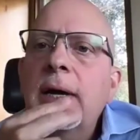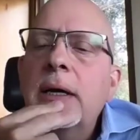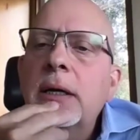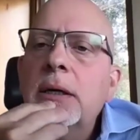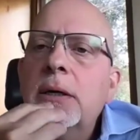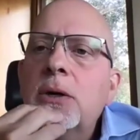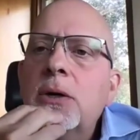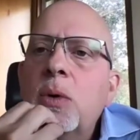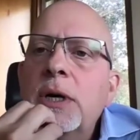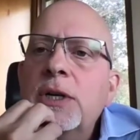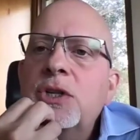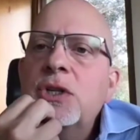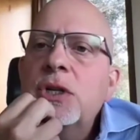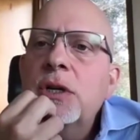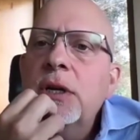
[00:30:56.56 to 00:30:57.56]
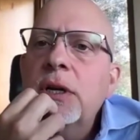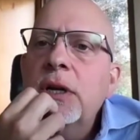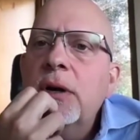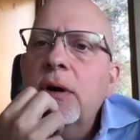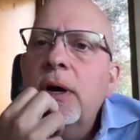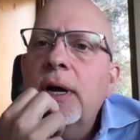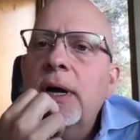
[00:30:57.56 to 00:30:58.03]
A
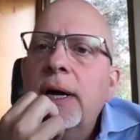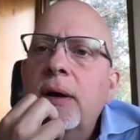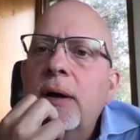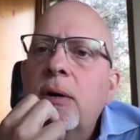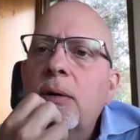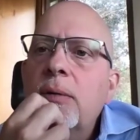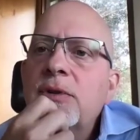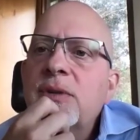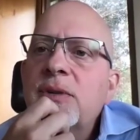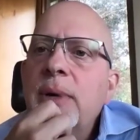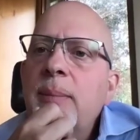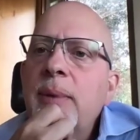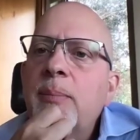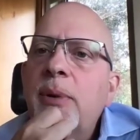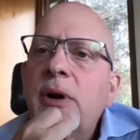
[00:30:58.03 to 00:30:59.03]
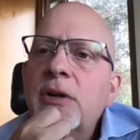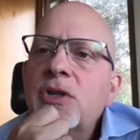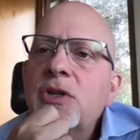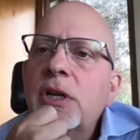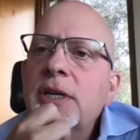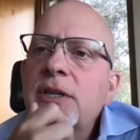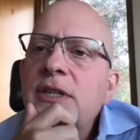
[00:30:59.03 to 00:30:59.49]
question here, or it's maybe
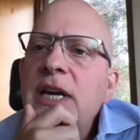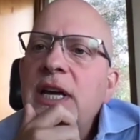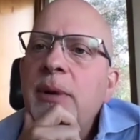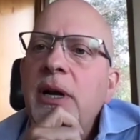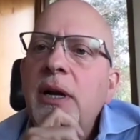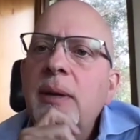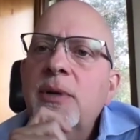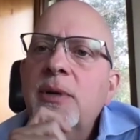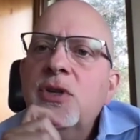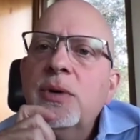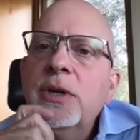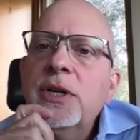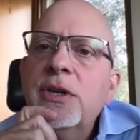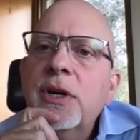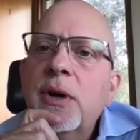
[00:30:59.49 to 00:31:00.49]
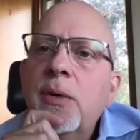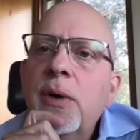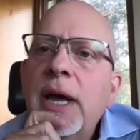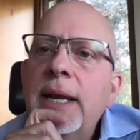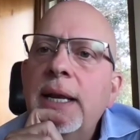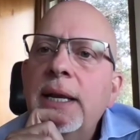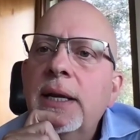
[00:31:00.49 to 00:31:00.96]
partially a statement here. Let me just read it to
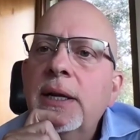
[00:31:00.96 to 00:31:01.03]
you.